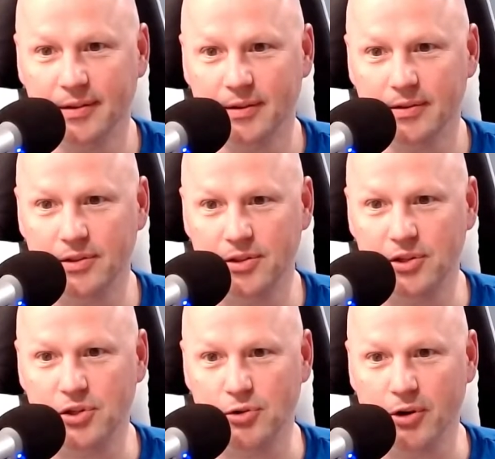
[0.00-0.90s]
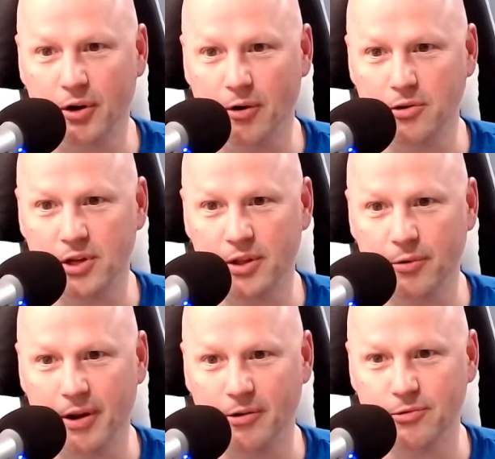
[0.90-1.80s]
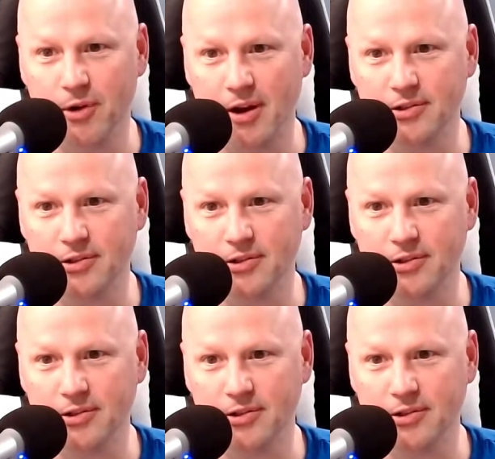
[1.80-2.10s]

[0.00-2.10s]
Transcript: did the two girls on the Reynolds roster